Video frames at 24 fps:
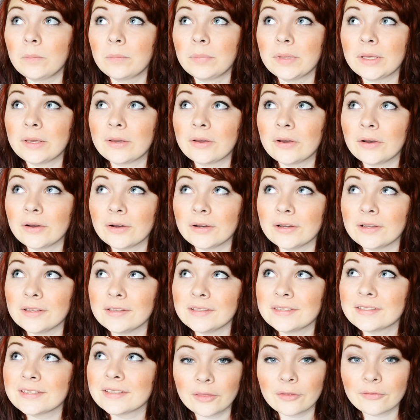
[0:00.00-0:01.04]

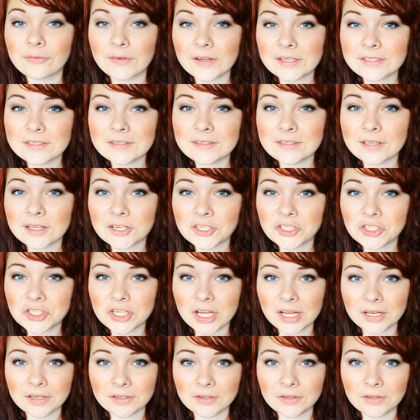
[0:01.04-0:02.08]
because the Fox and Sox
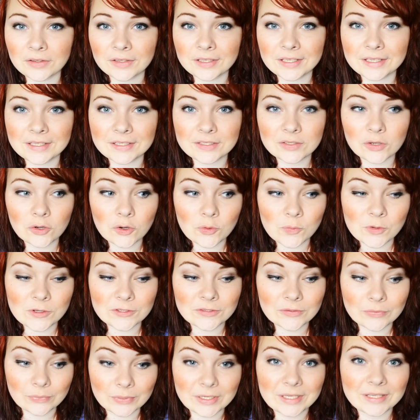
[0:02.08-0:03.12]
channel is
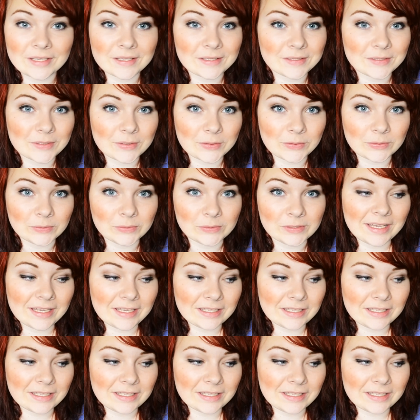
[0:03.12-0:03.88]
almost three years old.